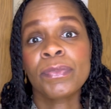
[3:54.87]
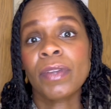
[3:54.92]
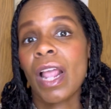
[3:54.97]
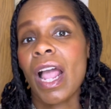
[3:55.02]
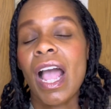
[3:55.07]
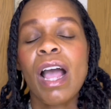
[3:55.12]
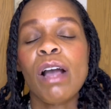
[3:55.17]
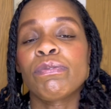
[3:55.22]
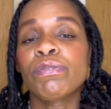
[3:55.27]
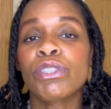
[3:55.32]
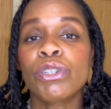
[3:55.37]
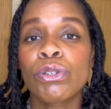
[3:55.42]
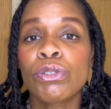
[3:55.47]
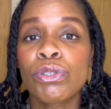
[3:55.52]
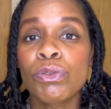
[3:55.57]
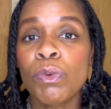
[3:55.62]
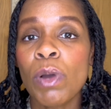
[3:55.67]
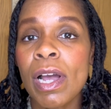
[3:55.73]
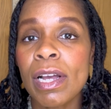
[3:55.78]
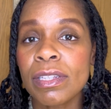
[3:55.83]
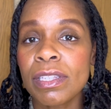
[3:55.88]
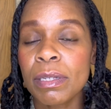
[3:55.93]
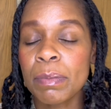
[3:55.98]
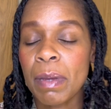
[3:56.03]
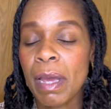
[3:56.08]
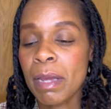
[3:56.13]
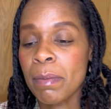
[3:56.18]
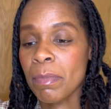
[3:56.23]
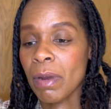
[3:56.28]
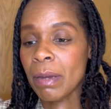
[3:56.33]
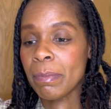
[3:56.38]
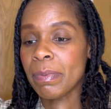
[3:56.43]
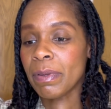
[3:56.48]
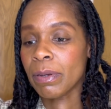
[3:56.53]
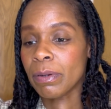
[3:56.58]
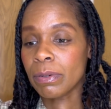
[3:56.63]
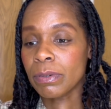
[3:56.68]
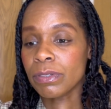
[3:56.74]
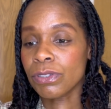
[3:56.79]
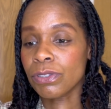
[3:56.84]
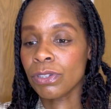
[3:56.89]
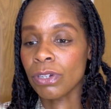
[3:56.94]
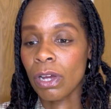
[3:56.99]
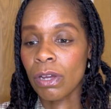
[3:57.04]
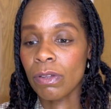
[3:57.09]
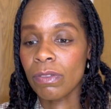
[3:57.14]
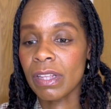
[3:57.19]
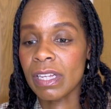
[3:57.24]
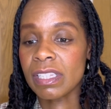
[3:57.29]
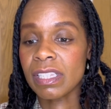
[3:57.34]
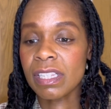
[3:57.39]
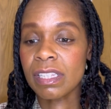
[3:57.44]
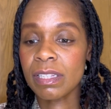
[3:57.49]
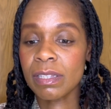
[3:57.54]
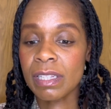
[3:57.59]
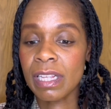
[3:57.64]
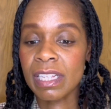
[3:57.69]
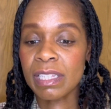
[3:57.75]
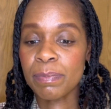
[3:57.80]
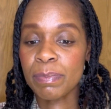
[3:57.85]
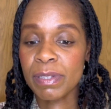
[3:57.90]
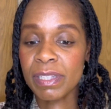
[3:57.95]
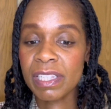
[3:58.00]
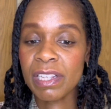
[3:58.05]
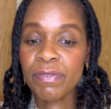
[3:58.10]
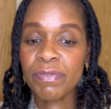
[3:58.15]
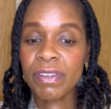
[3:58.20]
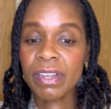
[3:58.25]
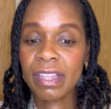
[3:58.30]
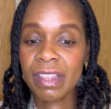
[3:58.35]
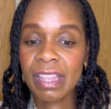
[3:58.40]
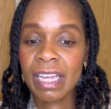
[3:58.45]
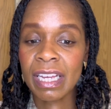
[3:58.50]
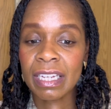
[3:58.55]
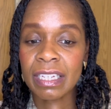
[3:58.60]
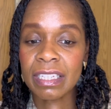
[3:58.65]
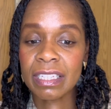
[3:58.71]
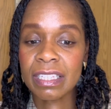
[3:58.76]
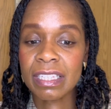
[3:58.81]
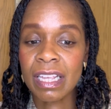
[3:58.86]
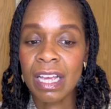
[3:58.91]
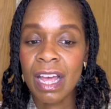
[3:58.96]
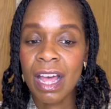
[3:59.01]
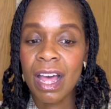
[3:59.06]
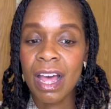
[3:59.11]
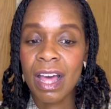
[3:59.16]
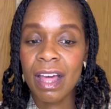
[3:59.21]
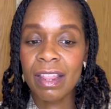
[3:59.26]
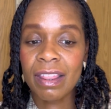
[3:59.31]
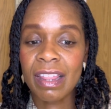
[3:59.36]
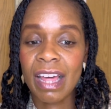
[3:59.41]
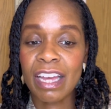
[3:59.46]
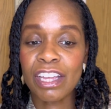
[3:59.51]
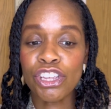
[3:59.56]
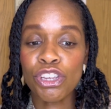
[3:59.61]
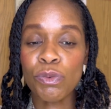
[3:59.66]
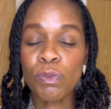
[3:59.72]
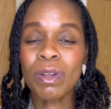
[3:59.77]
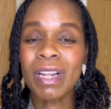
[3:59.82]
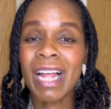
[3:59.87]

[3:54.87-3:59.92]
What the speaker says: I have to go to work to pay my bills. You know, there's specific things that you will